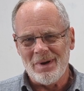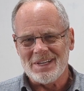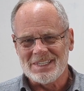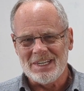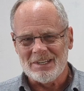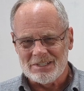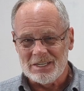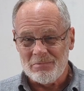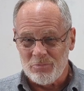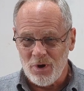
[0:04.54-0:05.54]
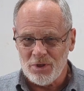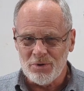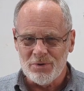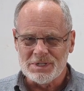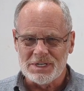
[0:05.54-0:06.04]
my CNC brother
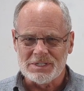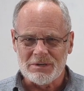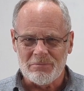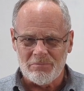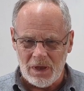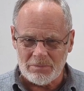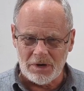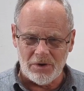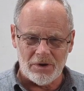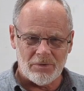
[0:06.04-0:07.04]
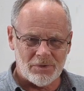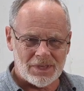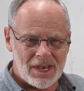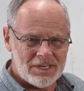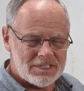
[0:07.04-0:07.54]
or sister. I'm Garrett with
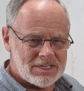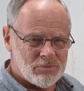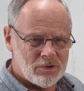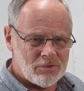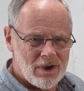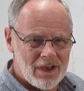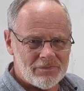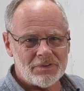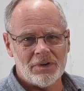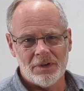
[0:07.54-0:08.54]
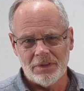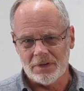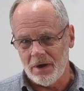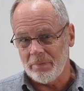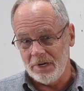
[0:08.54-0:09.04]
IDC Woodcraft, the
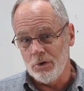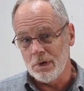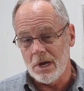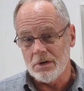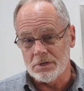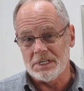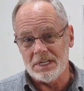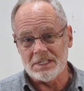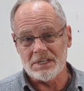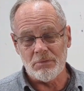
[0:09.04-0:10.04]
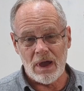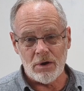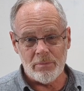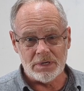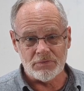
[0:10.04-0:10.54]
company you get your CNC
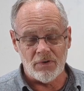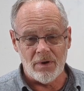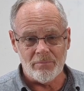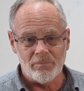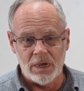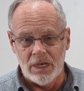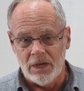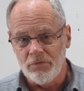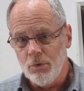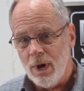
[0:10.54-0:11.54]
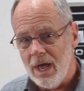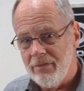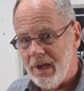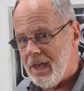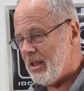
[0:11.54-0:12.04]
router bits from. If you
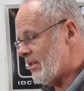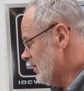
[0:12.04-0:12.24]
have a